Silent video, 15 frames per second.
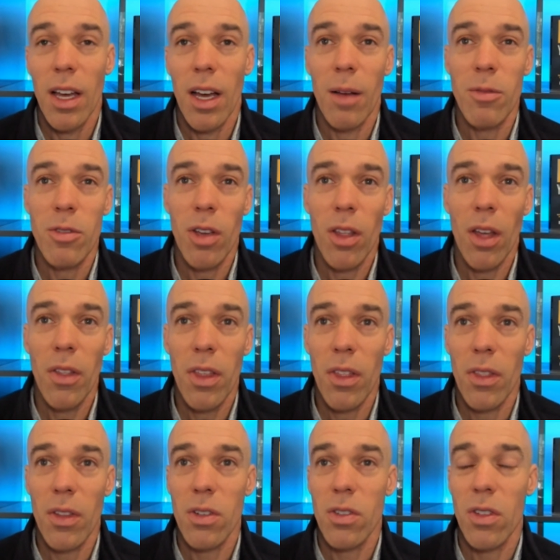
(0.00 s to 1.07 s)
So I think that
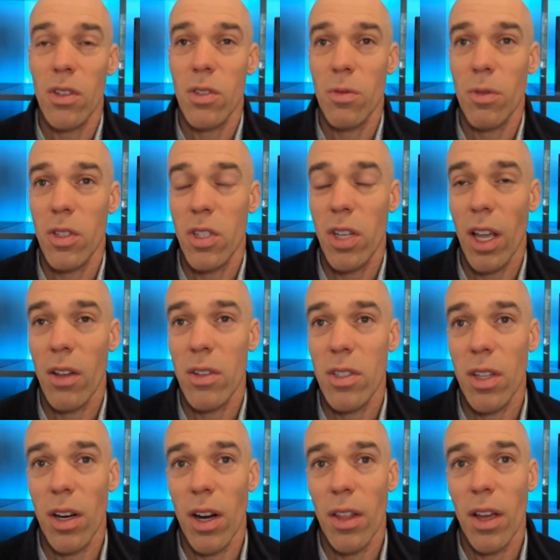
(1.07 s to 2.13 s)
there's a real challenge
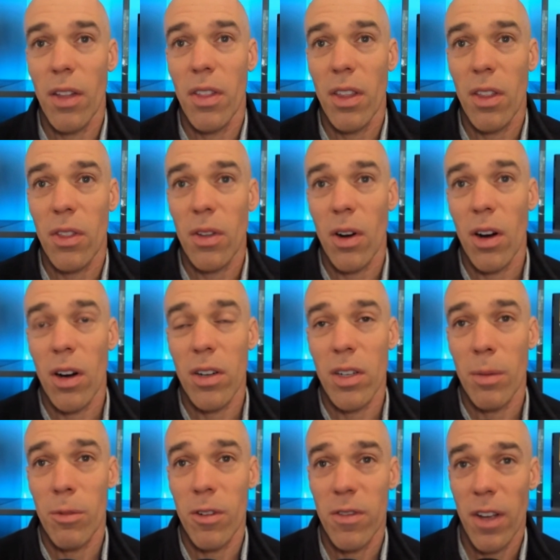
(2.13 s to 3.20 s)
there. I think that there are a
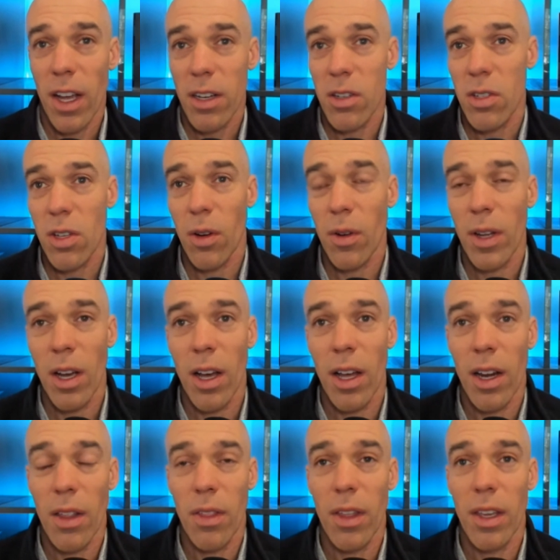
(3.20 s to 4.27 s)
number of factors going
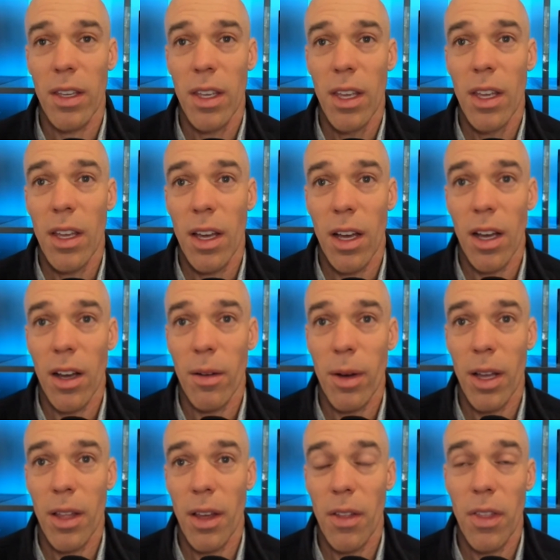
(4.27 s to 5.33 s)
on. I think
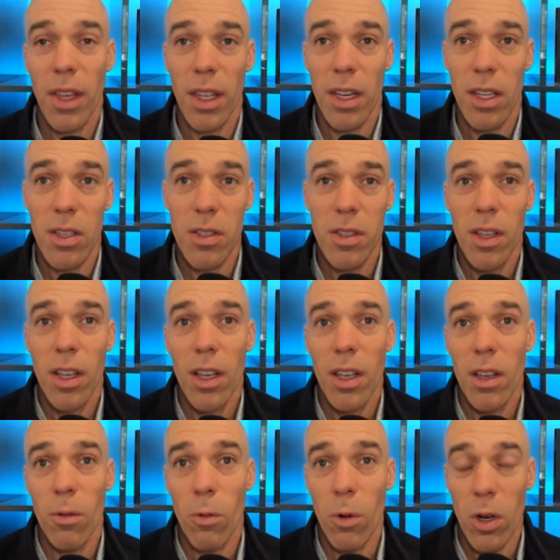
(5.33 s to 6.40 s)
it is
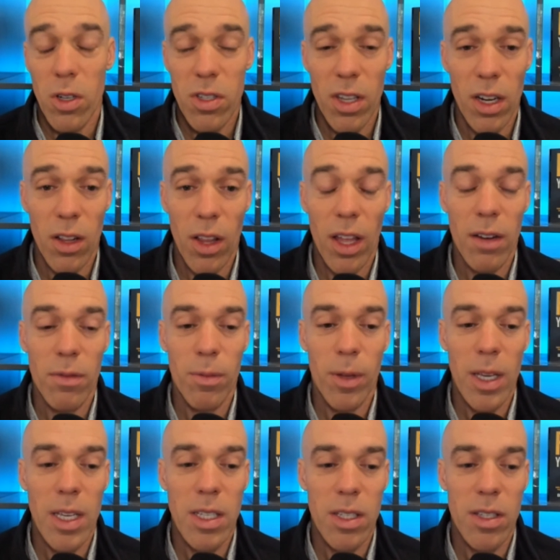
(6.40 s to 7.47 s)
worse in a lot of
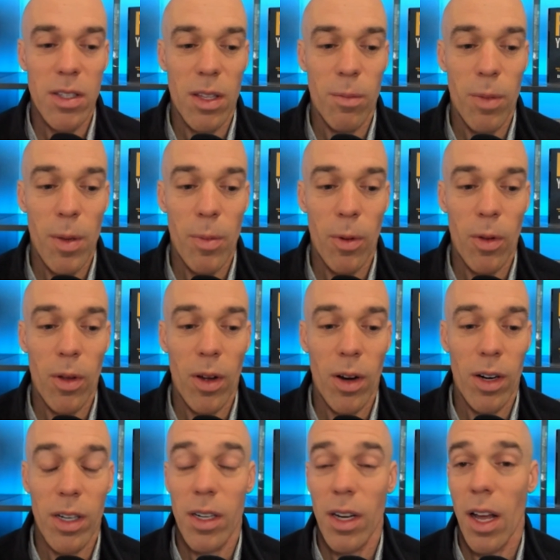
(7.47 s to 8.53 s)
places than people
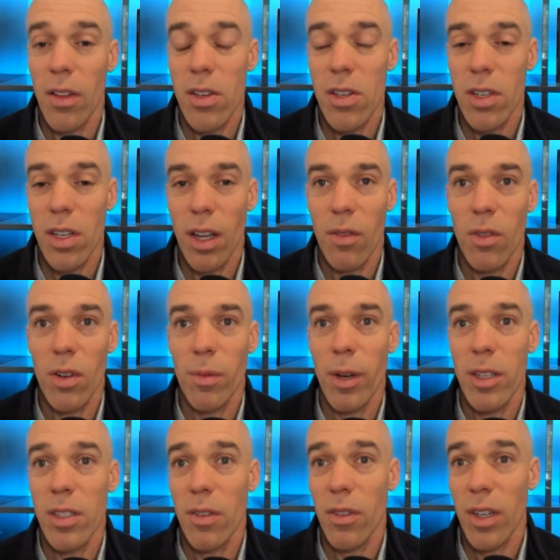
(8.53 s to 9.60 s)
are acknowledging. I've heard
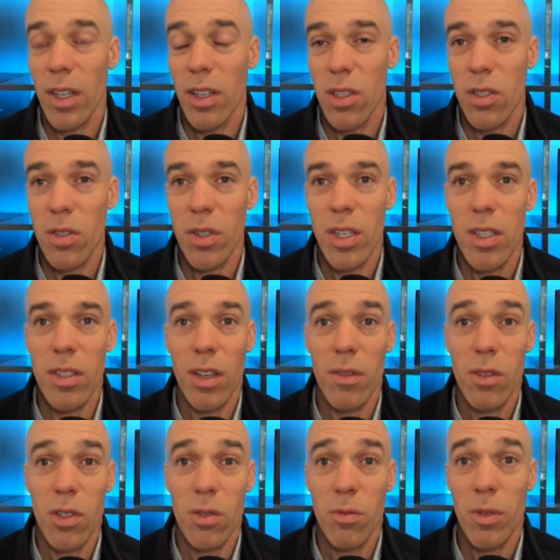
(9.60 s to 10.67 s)
about different industries that have
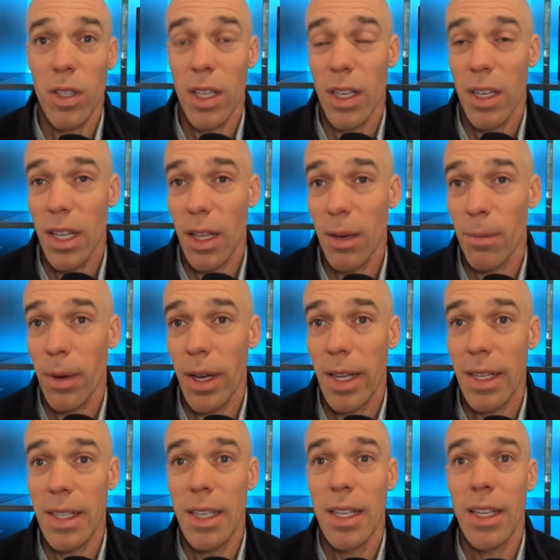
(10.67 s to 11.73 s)
just really getting hit
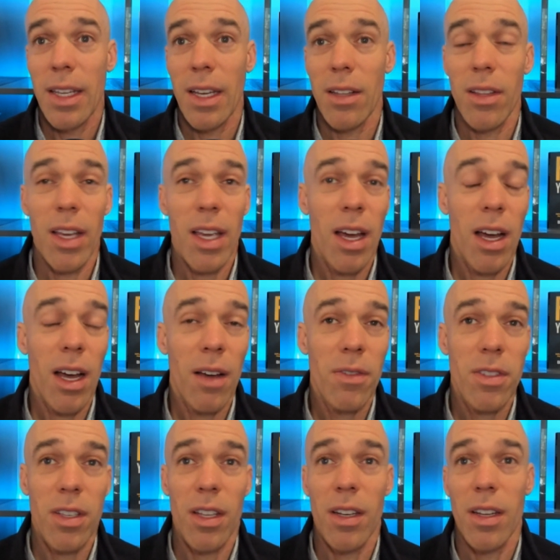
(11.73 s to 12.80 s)
by
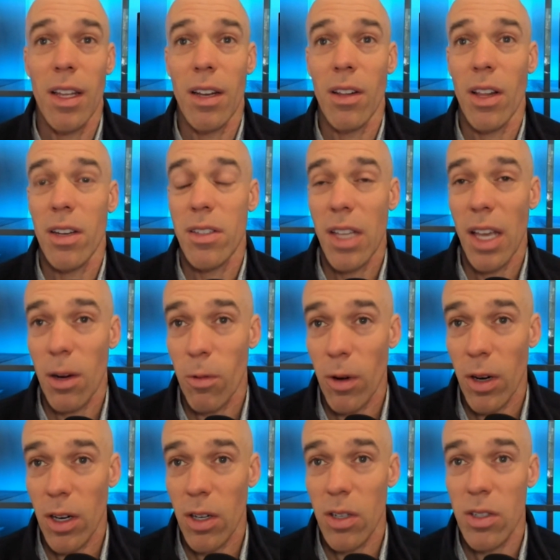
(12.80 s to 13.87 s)
layoffs and a lot of tech
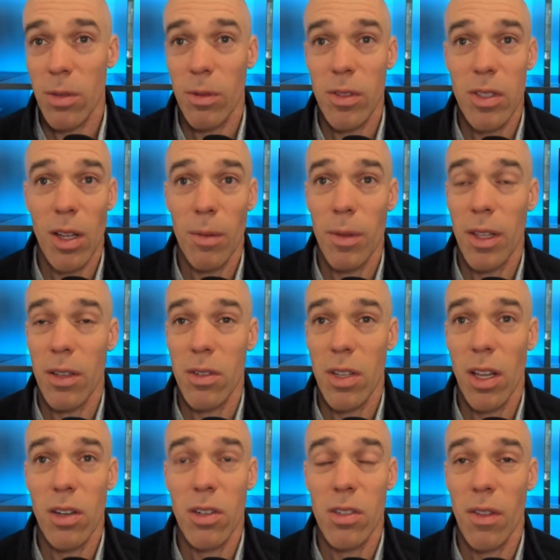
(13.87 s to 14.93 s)
workers. Somebody's telling me there's
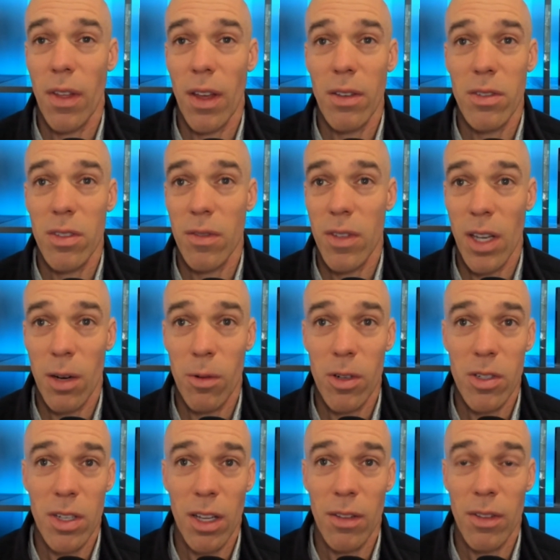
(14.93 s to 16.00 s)
hundreds of thousands of tech
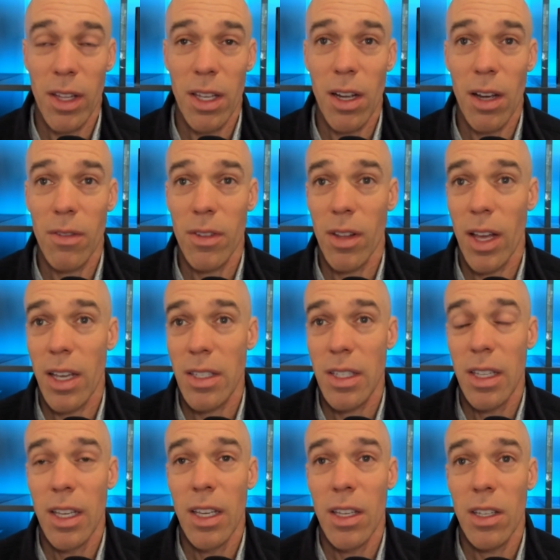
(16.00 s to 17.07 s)
workers got laid off in the
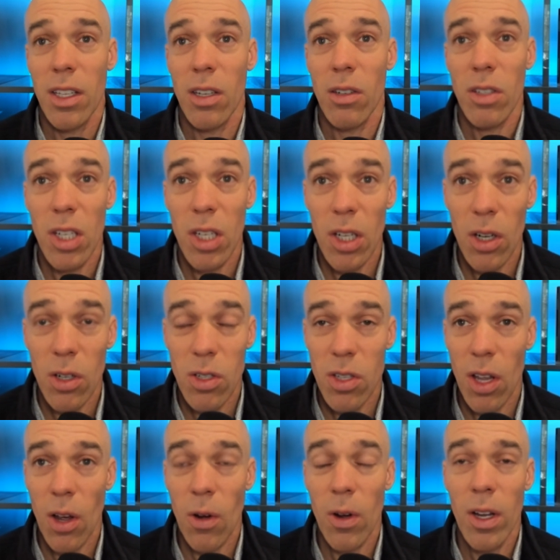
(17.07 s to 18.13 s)
last year or
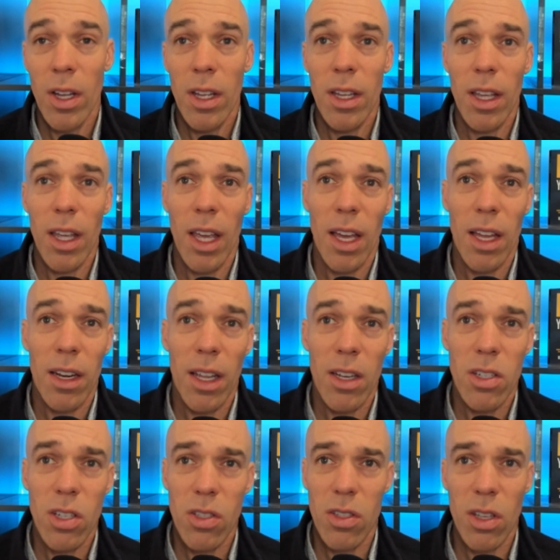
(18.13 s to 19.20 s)
so, and
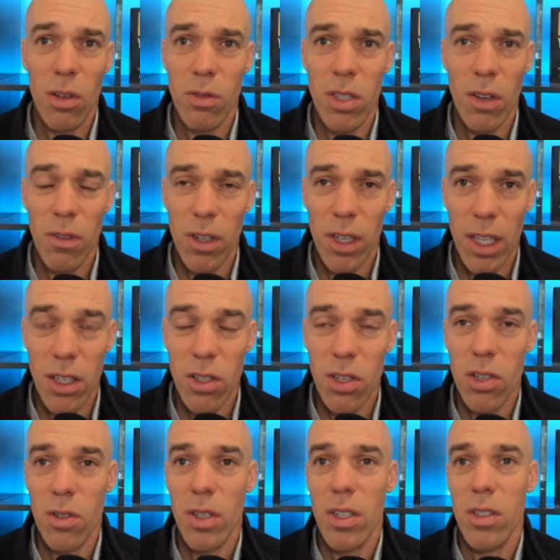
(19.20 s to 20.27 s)
just different
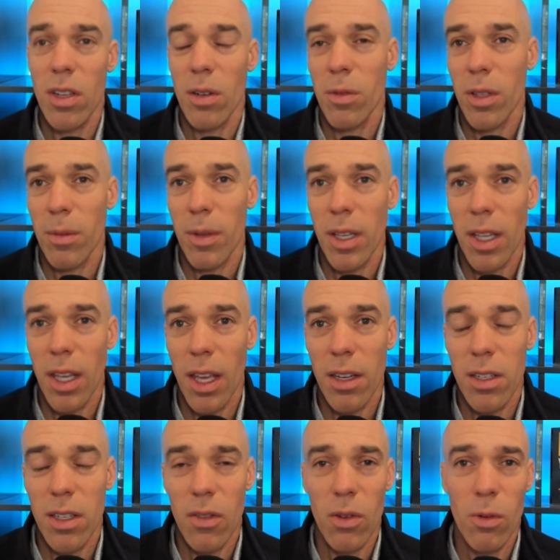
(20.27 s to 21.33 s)
industries that are really being hit
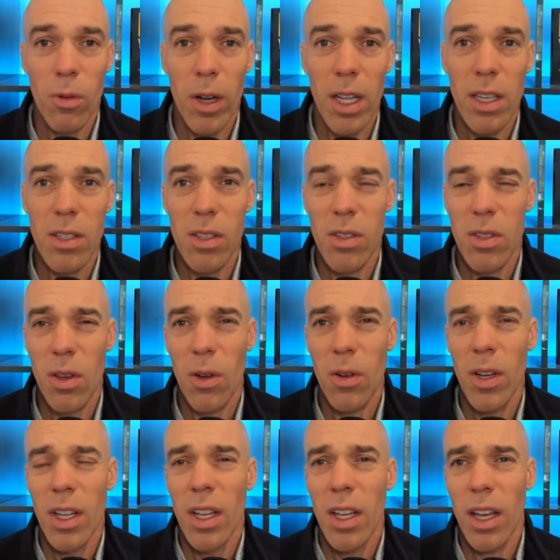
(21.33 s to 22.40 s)
in different ways. And so
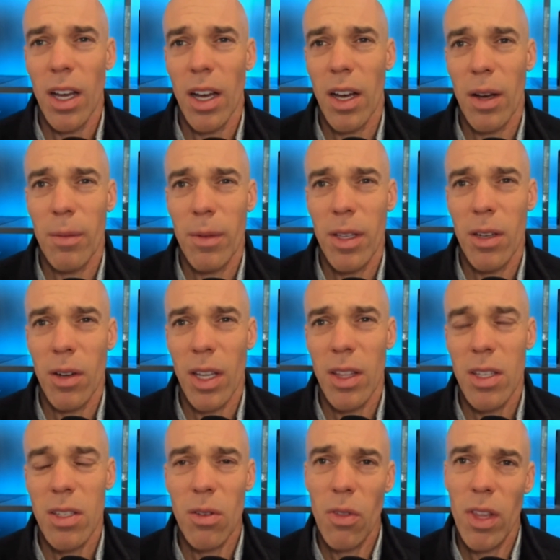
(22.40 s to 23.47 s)
again,
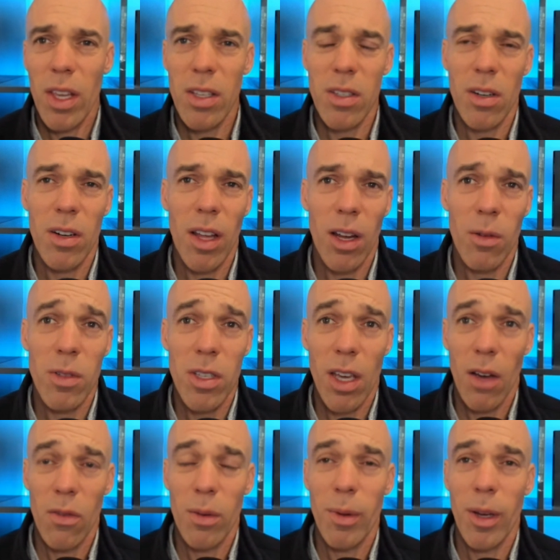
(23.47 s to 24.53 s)
these are things that are not always
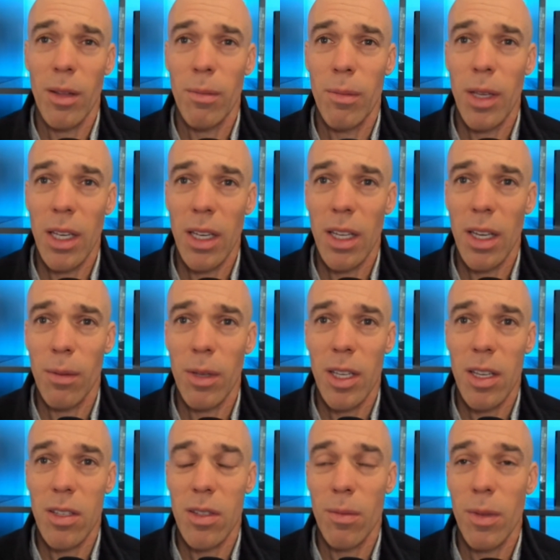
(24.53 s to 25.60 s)
covered by the media,
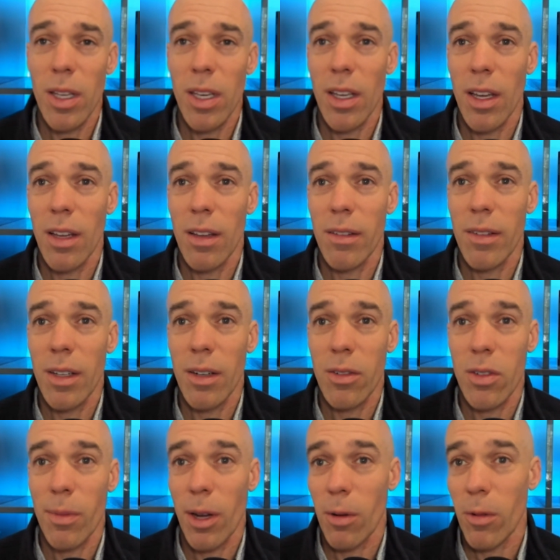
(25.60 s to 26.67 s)
because the media,
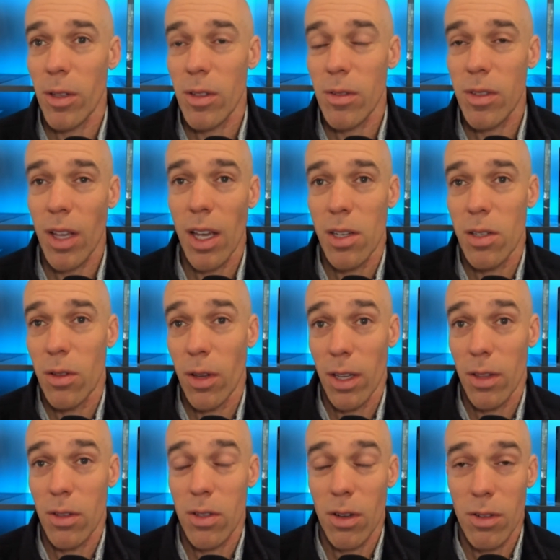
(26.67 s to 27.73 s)
no matter what side you look
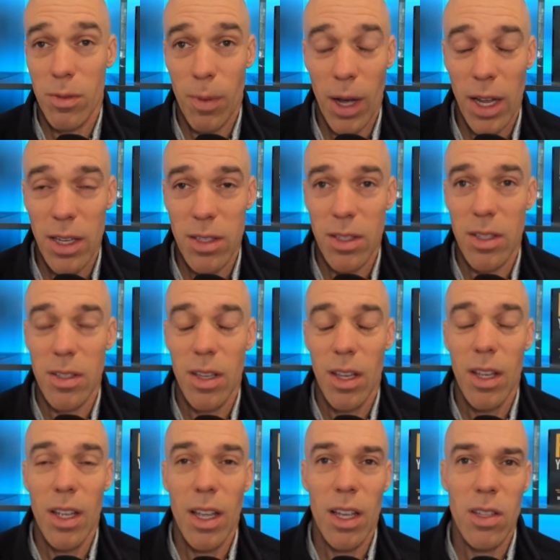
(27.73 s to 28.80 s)
at, there's always
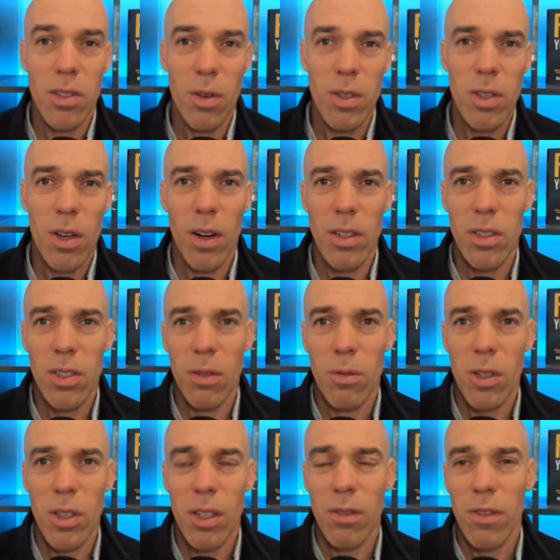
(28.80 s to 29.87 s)
biases, and so it's hard to
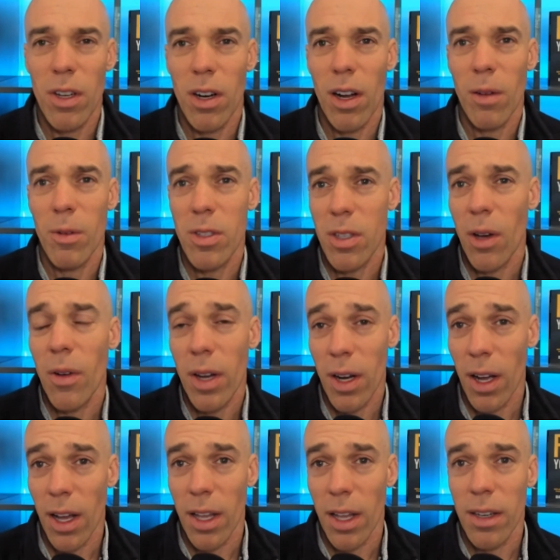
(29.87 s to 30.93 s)
really figure out what's going
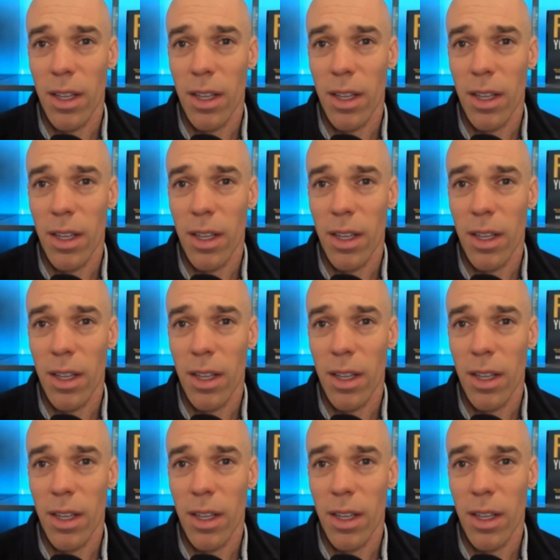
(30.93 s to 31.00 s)
on.